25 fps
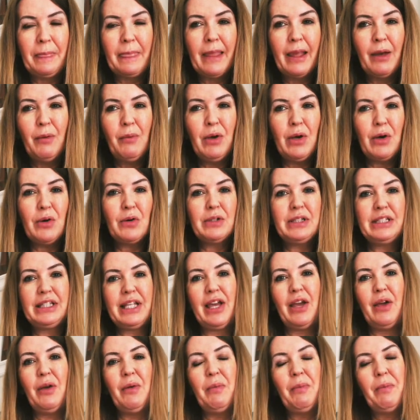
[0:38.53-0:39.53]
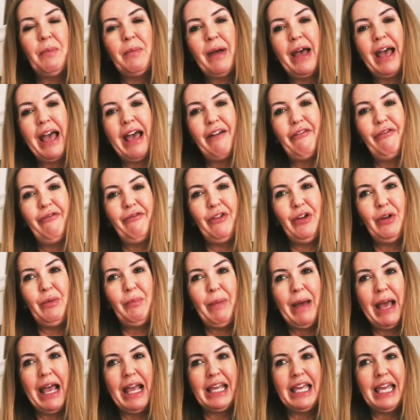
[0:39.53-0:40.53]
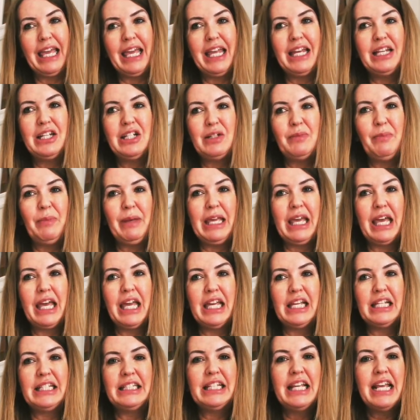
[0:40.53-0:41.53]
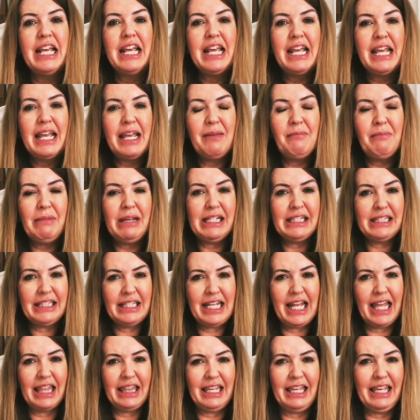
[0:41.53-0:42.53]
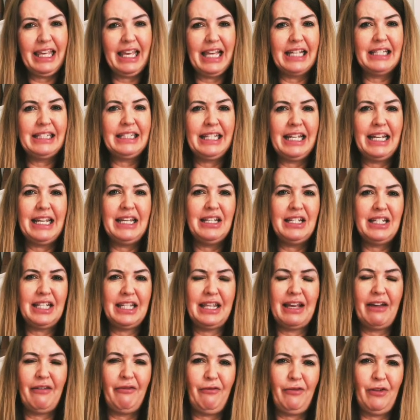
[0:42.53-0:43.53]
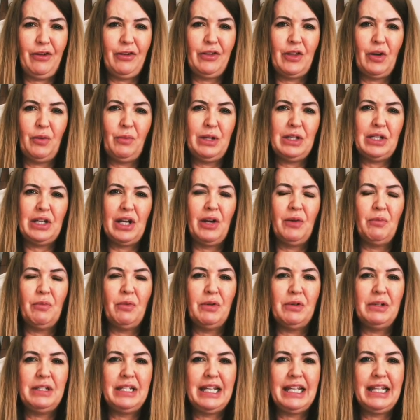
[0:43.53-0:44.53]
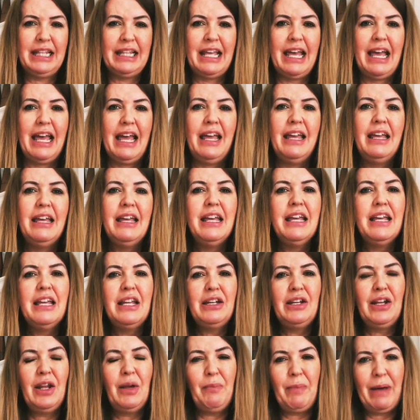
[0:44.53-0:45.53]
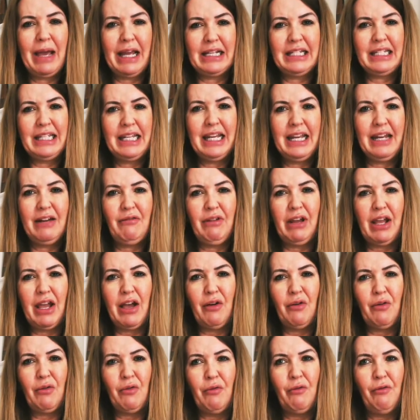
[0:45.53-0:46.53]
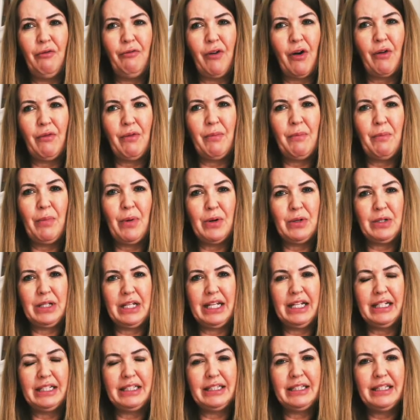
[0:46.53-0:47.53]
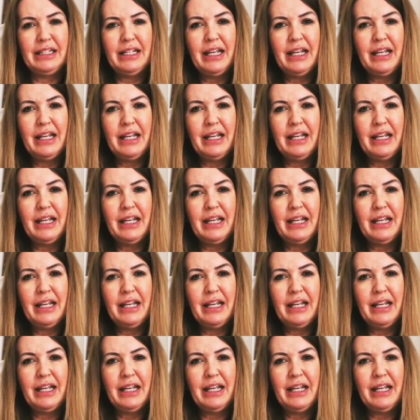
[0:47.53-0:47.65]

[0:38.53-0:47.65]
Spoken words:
We also have food packaged because it means nothing gets into that food that we don't want in there, no bacteria or foreign bodies.